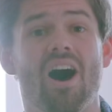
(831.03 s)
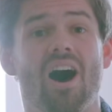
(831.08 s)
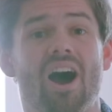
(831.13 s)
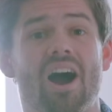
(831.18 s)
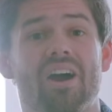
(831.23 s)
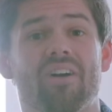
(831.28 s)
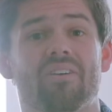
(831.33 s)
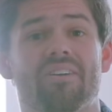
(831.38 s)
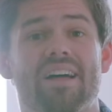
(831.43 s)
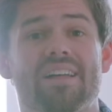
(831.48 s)
All
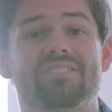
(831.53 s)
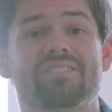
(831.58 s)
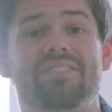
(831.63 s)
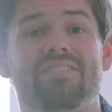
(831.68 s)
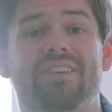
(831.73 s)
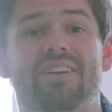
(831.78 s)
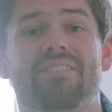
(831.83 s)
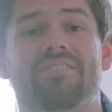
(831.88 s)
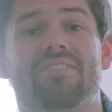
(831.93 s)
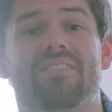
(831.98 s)
right, well, that's gonna
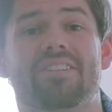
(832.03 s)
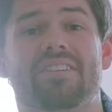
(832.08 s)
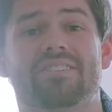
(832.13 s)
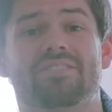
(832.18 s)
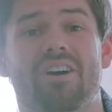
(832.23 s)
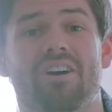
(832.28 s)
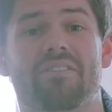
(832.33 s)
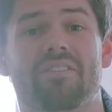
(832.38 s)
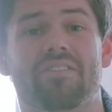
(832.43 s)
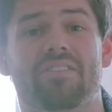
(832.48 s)
be it for this
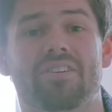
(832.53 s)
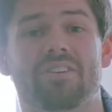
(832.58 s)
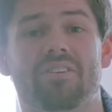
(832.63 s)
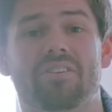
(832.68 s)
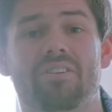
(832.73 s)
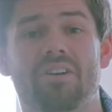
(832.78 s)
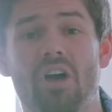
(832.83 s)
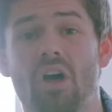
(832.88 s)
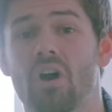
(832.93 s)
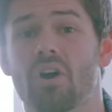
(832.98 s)

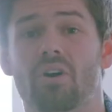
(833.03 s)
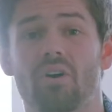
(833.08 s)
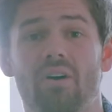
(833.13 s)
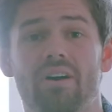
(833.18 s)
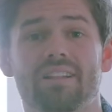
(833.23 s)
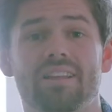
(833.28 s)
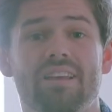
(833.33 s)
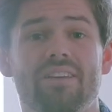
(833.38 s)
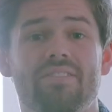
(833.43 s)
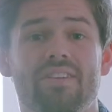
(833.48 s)
overview. Go
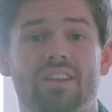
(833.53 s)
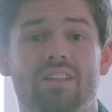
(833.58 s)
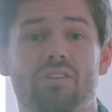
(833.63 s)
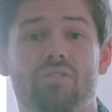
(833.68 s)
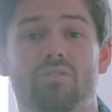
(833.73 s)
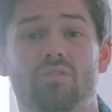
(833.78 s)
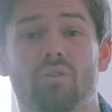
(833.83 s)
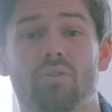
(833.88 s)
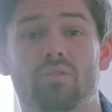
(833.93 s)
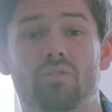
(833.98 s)
and leave any of
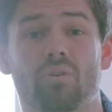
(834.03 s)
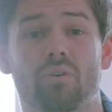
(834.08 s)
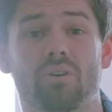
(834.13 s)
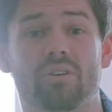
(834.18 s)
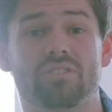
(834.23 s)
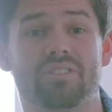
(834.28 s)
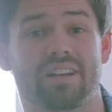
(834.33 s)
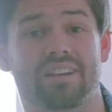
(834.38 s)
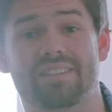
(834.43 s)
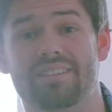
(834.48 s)
the tutorials you
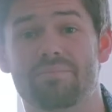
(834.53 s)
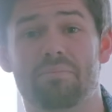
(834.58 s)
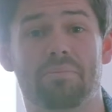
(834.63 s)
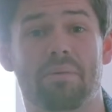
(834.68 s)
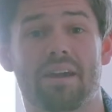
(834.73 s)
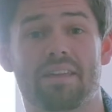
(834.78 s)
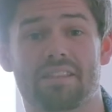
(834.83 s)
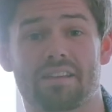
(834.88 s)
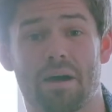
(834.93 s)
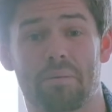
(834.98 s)
would like to see me
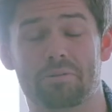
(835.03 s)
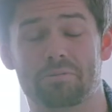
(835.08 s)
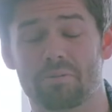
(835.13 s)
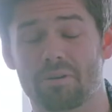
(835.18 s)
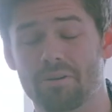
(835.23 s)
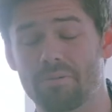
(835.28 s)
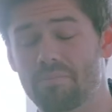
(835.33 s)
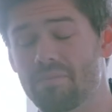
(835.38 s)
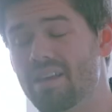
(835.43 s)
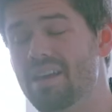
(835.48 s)
make in the comments
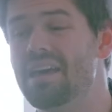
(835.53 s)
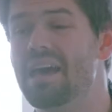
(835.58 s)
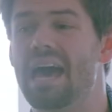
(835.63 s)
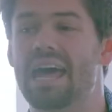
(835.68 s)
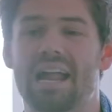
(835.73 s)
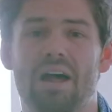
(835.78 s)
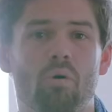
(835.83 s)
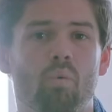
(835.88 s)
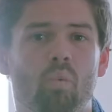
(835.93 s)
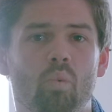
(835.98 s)
below,
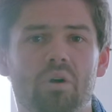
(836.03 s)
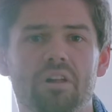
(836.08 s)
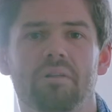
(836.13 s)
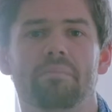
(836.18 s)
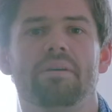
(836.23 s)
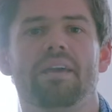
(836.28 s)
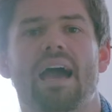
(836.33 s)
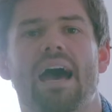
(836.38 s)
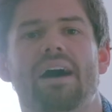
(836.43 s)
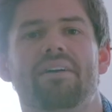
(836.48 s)
and I will
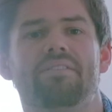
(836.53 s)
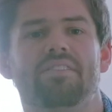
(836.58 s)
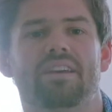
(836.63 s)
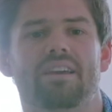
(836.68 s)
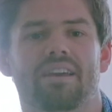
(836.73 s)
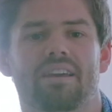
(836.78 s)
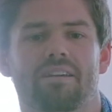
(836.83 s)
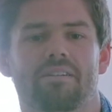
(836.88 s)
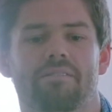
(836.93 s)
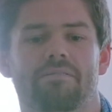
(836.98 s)
be having
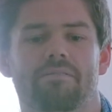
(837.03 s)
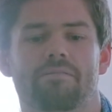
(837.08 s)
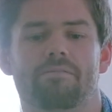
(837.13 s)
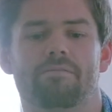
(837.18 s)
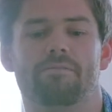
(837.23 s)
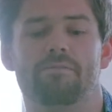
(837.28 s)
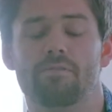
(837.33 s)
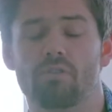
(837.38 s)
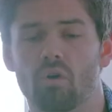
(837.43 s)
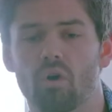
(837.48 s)
a
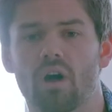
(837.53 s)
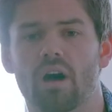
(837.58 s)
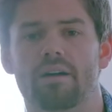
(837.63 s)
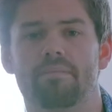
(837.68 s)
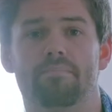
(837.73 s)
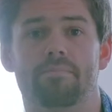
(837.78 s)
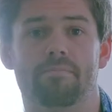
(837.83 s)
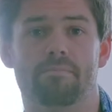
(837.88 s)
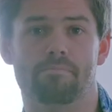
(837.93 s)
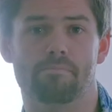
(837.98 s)

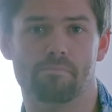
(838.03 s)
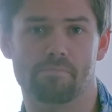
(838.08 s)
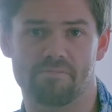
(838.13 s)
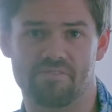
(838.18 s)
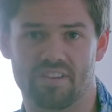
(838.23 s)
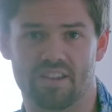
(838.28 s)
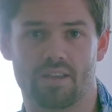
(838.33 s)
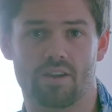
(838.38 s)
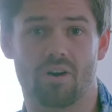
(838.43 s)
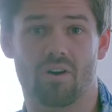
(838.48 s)
full-on
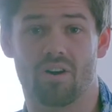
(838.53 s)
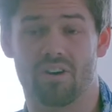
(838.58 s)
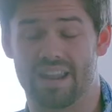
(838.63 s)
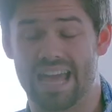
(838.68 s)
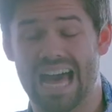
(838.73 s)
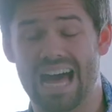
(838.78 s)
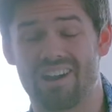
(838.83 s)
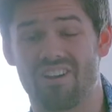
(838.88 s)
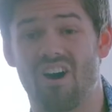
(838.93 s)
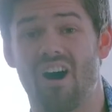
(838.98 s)
video on
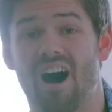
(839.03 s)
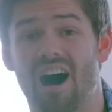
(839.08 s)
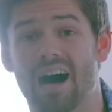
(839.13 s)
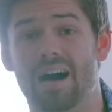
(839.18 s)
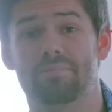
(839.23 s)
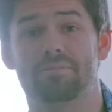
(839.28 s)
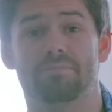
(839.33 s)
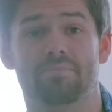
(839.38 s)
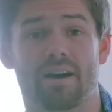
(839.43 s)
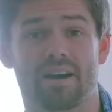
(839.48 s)
how to
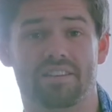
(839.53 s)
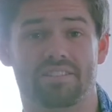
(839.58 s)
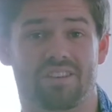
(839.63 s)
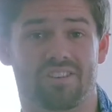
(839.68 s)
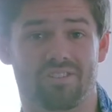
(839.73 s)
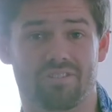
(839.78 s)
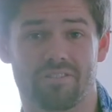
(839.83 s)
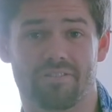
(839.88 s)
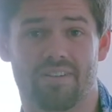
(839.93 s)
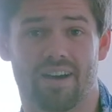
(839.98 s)
optimize a
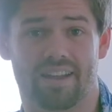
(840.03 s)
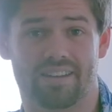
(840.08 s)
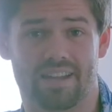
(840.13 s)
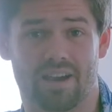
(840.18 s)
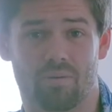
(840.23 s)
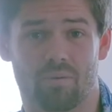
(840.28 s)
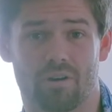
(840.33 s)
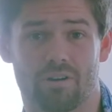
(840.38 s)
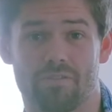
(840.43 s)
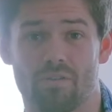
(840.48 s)
UniFi
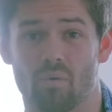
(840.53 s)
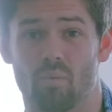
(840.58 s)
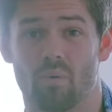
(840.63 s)
network for